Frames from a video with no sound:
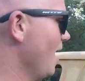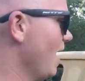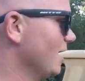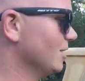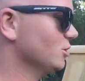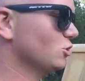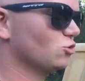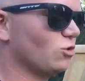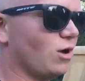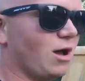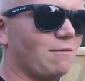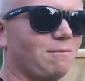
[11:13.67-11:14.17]

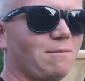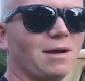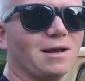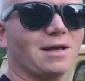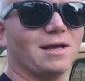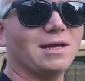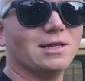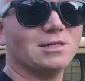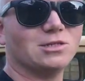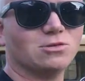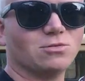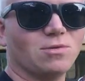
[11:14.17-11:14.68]
and drive my
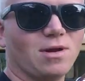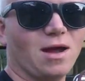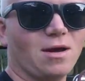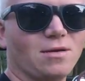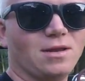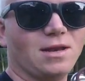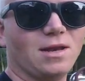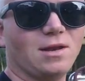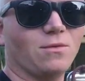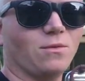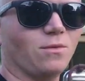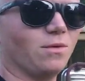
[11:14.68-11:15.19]
kids around
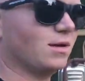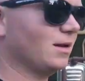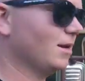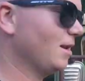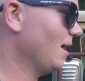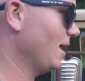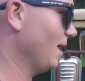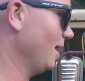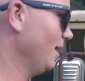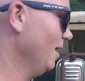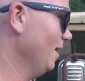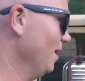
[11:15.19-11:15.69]
in it one
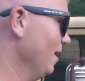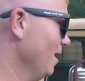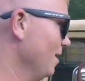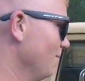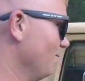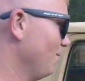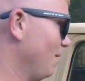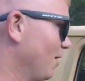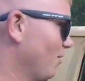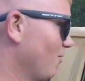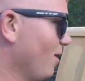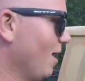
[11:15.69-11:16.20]
day.
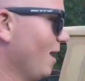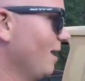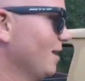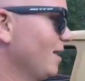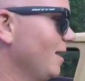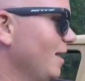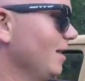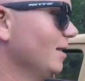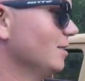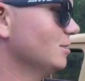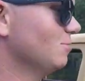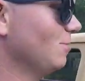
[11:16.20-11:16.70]
My
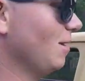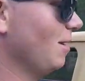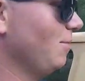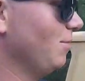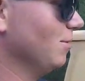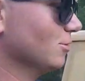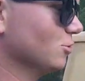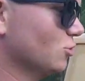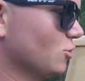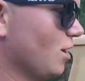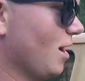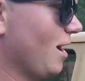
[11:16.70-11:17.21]
grandkids maybe
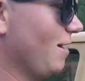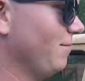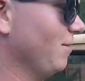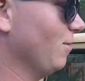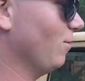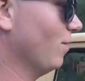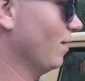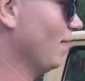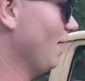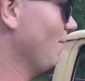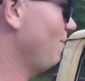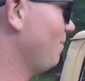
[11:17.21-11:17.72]
will drive it
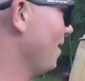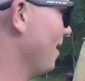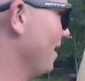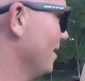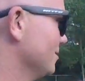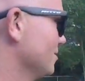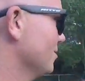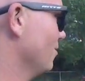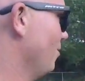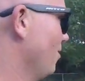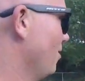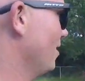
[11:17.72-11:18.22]
when I
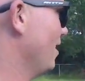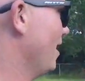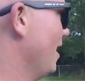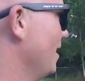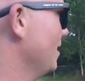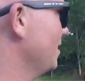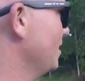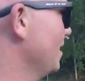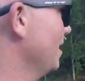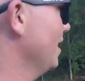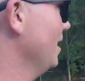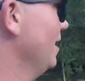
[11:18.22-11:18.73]
pass on. I
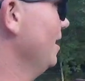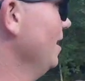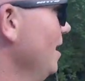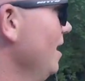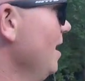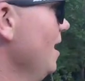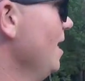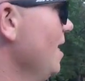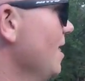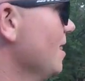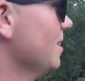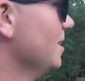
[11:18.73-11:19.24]
think
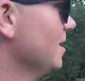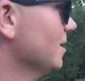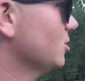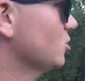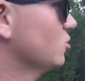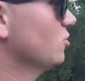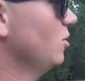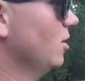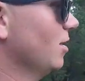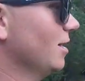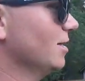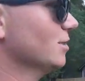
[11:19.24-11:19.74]
this
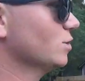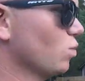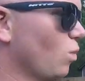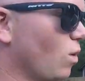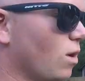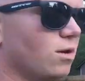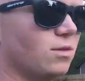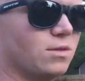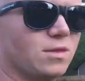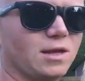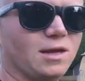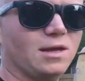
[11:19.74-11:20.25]
truck is
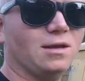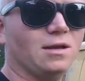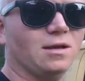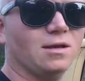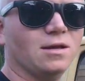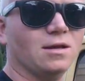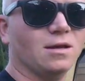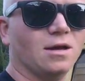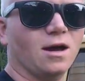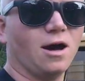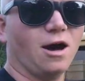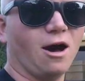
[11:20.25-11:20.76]
worthy
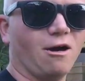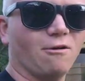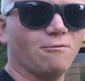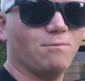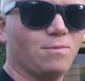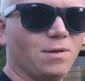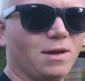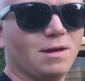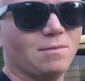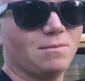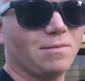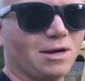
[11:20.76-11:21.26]
of
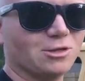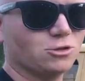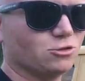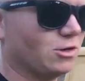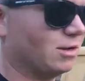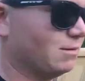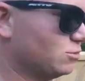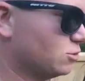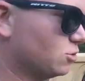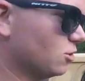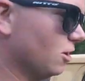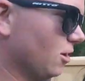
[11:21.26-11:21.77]
being my
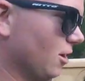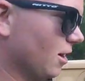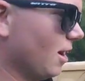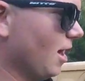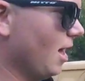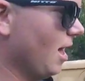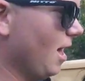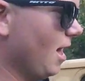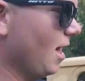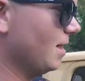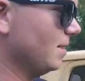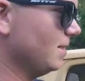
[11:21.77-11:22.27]
dream truck.
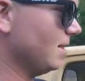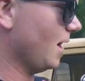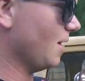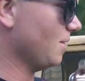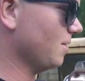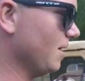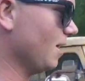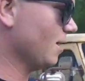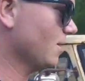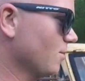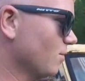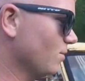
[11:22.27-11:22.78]
Now,
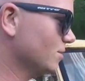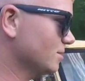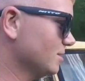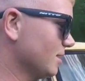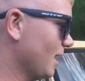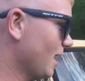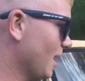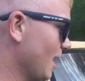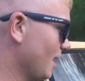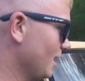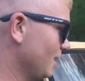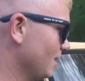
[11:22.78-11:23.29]
the other one
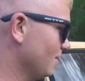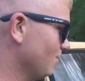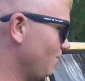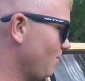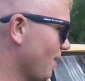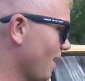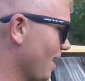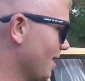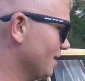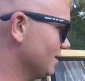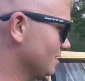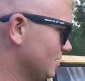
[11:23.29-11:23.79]
I had in the
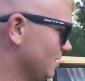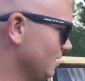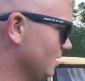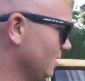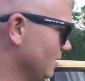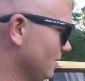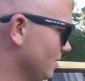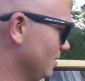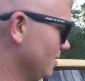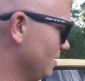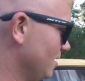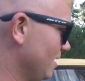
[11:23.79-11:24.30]
past,
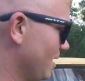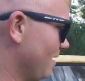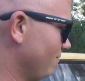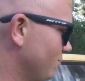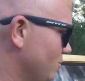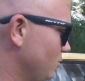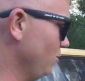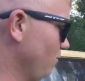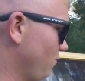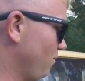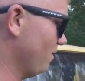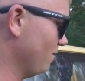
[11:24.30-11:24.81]
the
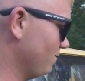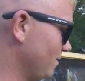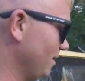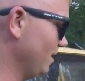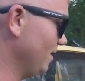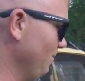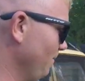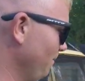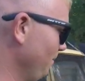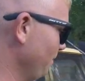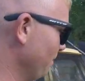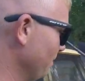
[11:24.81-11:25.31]
F-250,
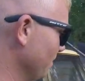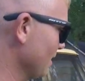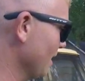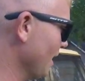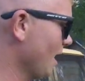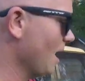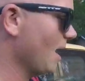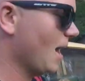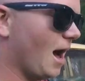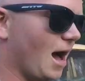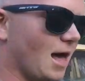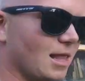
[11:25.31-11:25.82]

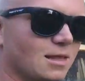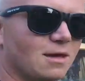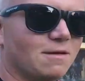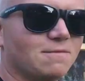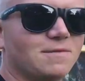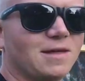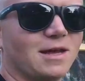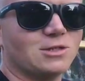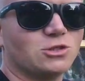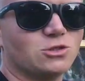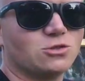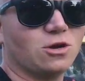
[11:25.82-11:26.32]
I love
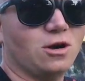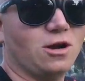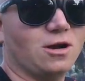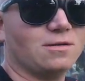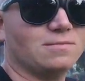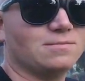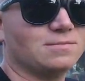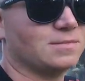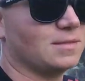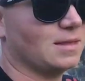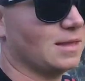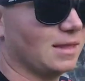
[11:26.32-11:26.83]
that truck.
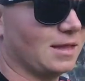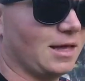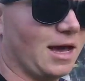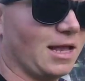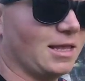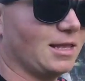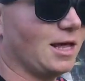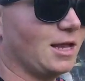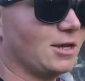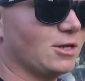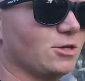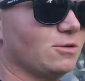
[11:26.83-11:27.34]
Got a
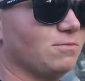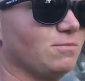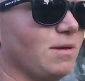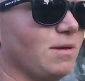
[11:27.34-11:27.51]
lot of good